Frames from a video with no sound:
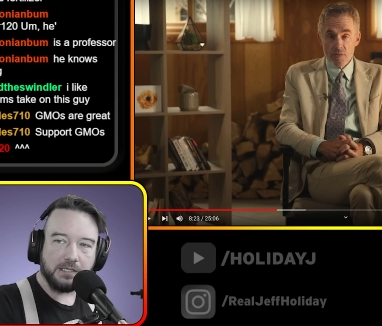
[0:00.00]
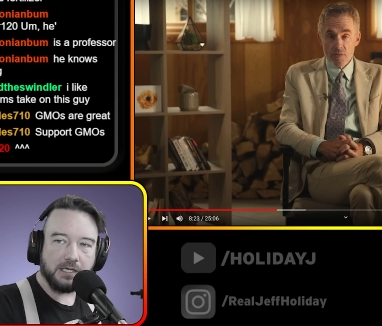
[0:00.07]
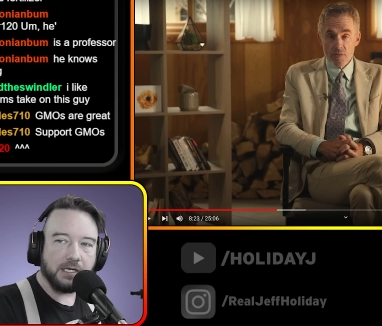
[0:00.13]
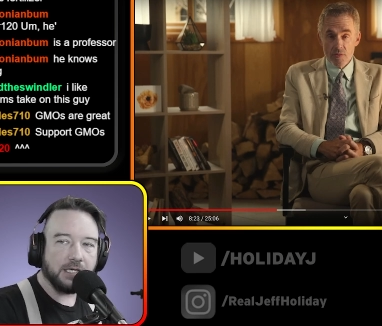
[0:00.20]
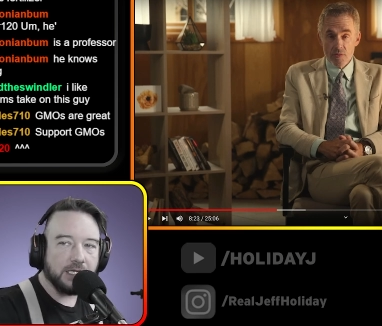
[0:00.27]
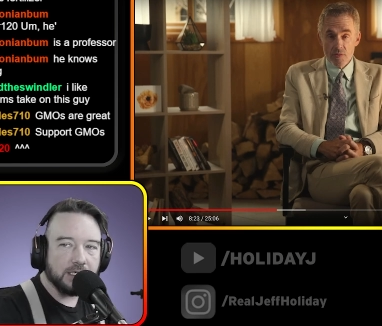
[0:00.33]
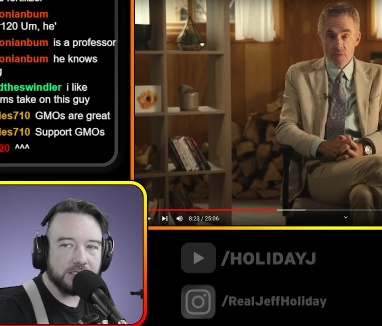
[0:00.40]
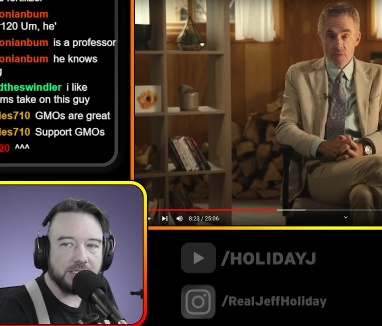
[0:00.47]

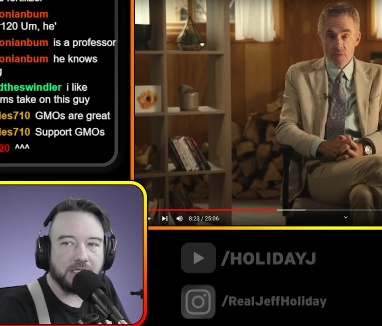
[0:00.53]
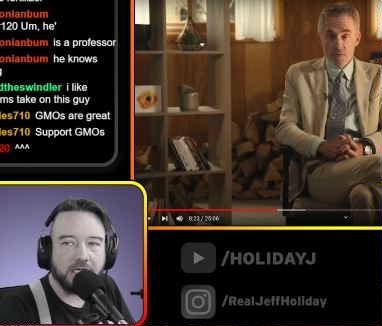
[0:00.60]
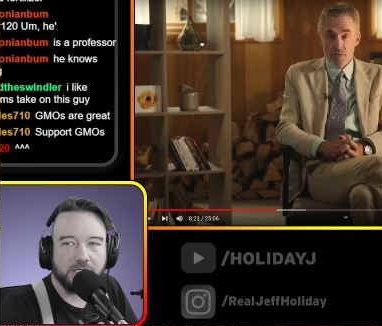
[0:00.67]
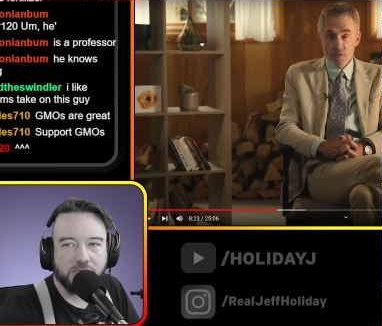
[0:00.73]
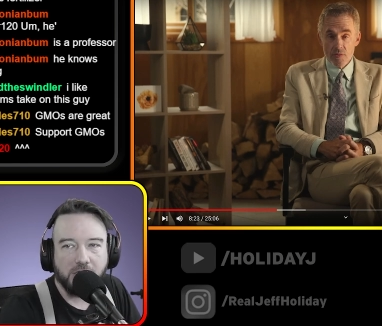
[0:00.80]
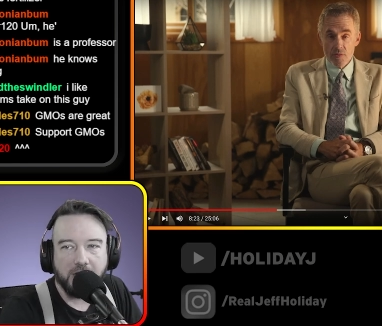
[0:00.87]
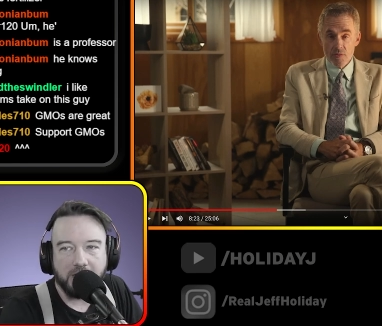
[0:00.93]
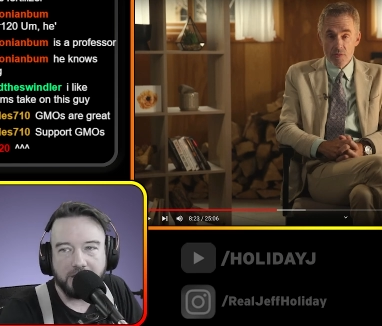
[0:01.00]
Speaker 1: And he doesn't like
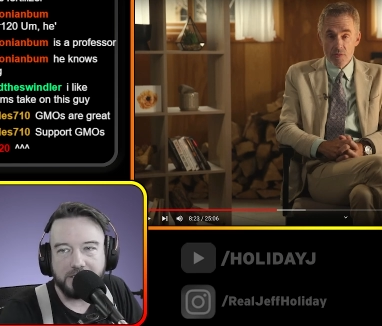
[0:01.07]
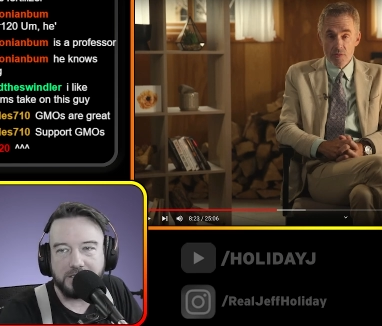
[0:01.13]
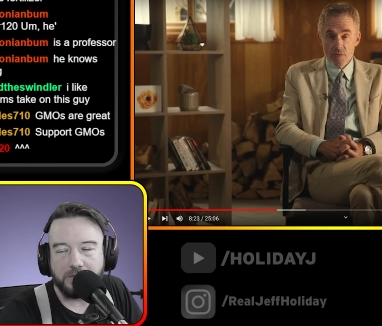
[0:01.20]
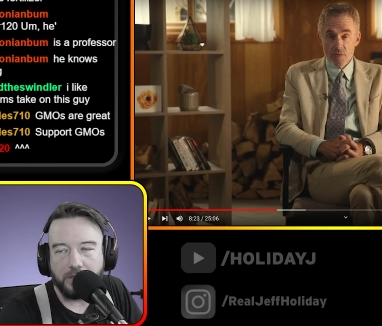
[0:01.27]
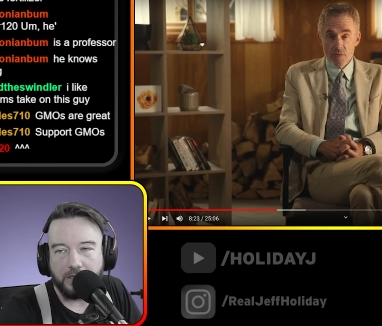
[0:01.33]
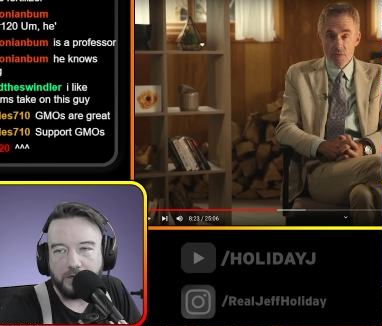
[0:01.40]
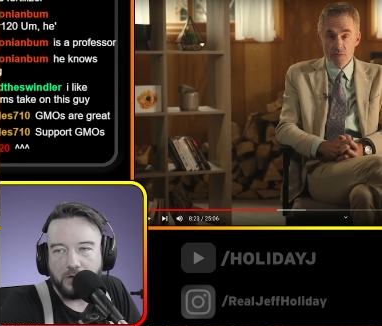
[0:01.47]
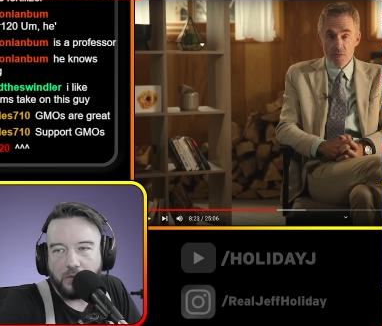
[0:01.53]
China, so
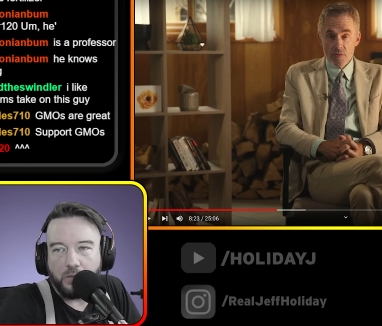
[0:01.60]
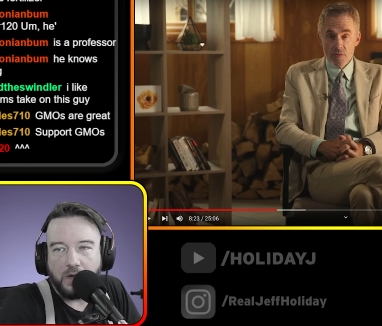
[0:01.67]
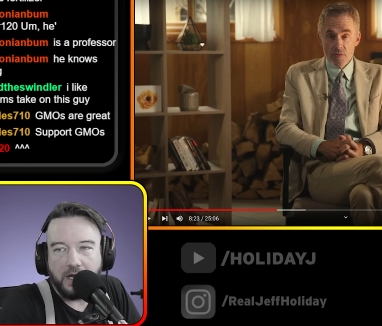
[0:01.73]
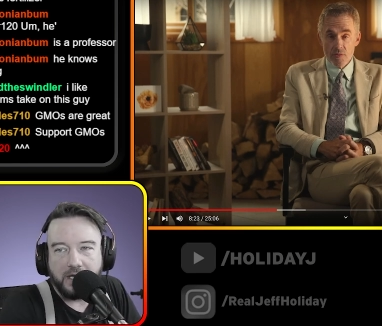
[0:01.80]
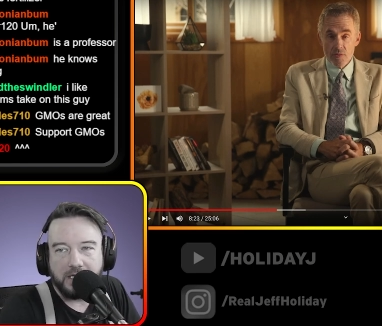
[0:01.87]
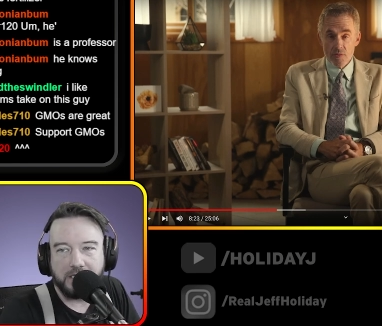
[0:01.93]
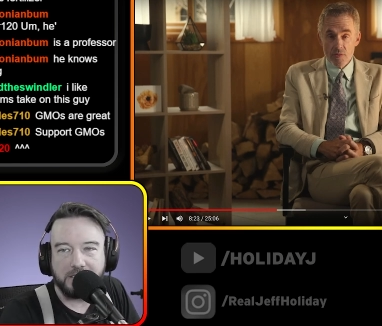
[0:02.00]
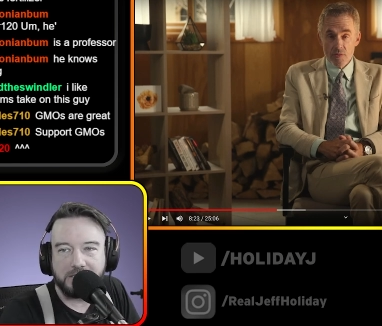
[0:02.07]
I don't know
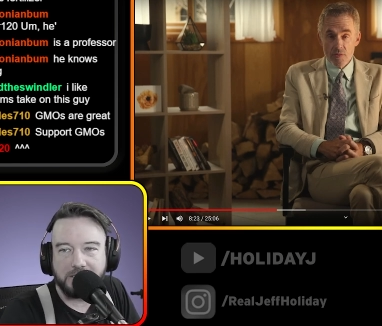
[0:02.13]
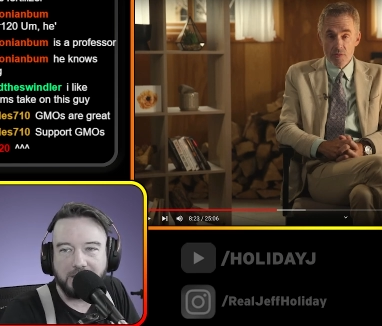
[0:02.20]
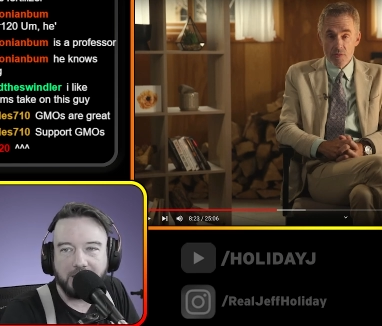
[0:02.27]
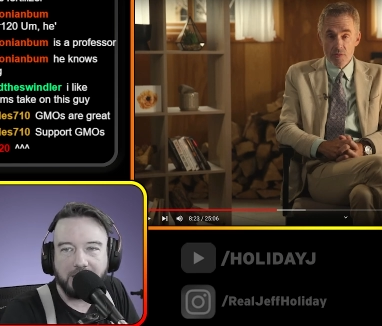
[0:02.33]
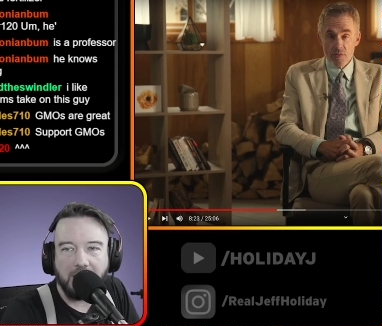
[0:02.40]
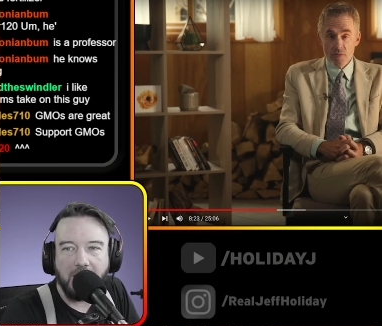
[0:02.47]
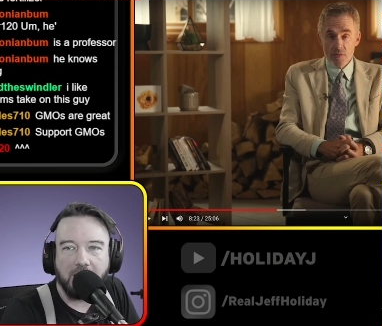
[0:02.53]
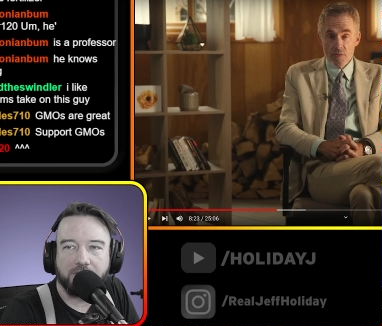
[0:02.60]
why he is
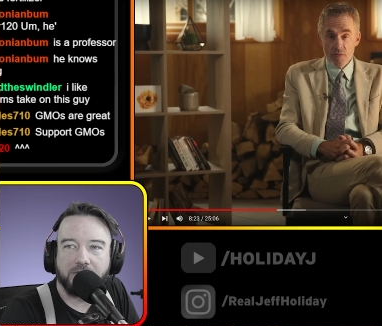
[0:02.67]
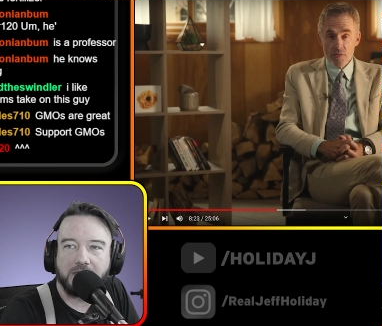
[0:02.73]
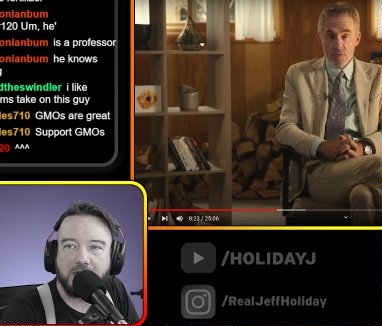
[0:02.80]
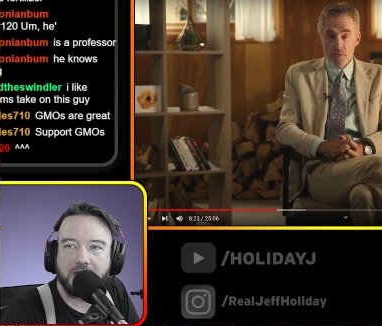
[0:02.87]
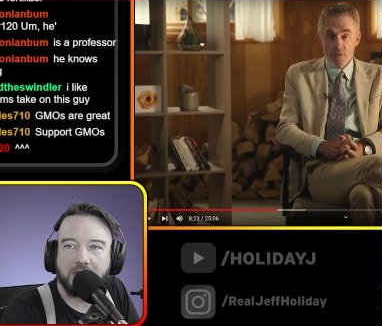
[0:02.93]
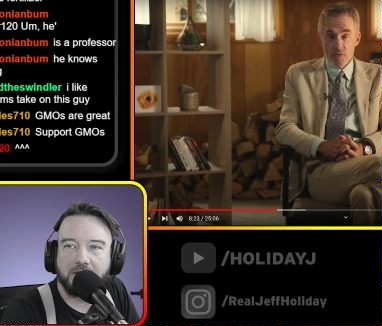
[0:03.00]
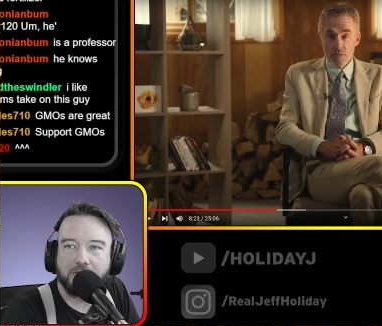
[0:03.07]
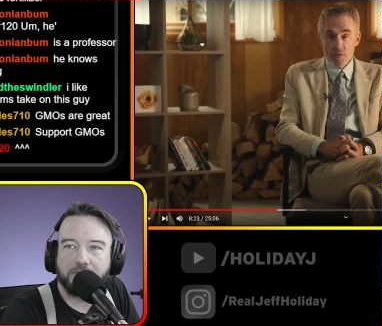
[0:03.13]
like
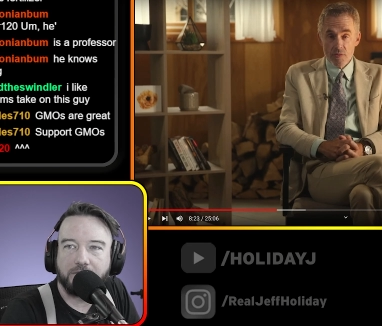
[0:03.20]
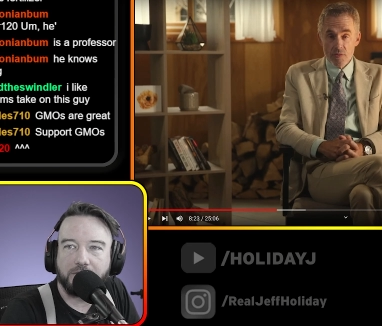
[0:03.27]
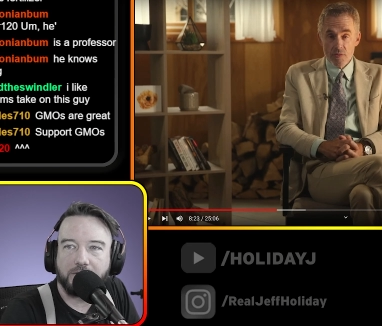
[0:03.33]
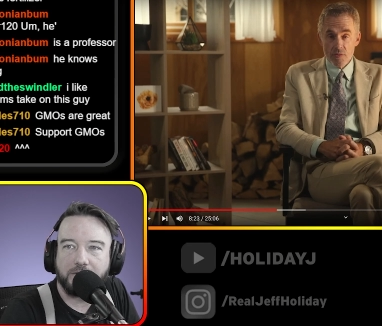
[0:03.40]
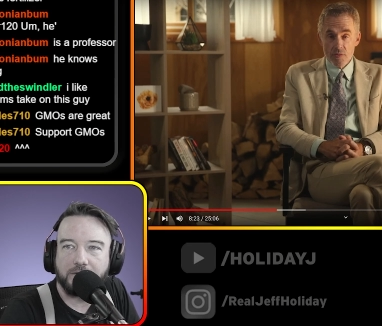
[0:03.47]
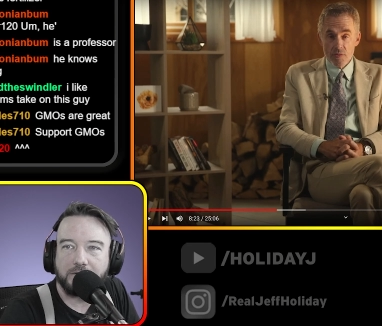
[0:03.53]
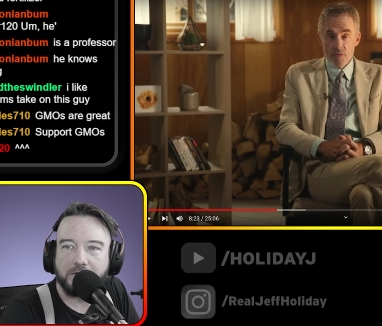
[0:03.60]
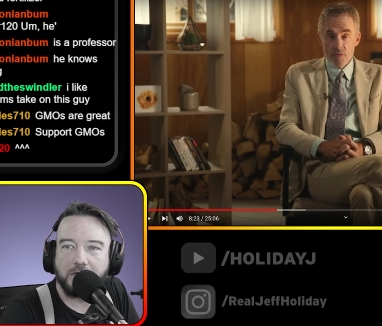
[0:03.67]
advocating
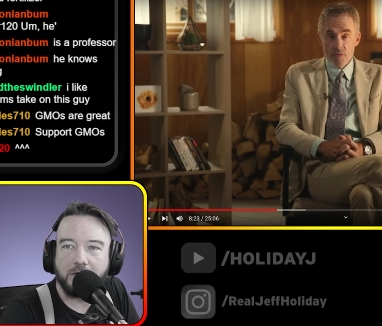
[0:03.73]
for